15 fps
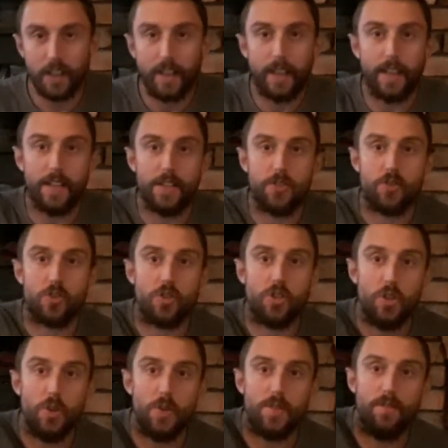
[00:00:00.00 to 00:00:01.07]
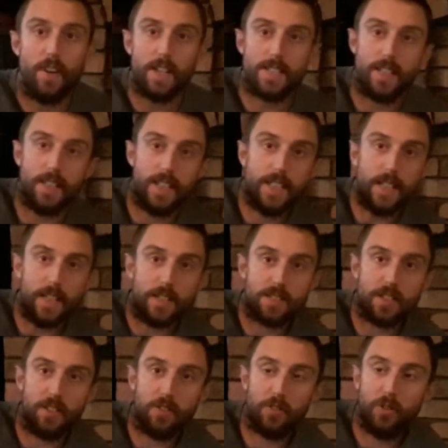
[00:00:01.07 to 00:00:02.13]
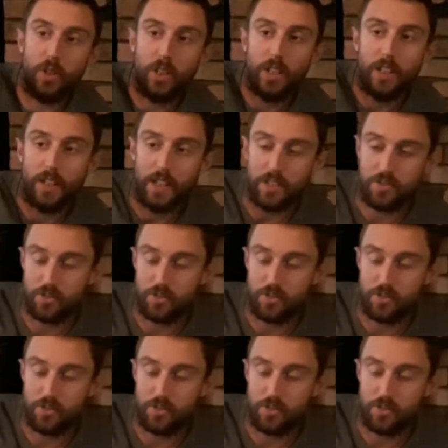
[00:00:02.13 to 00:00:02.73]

is just use Vaseline. So it's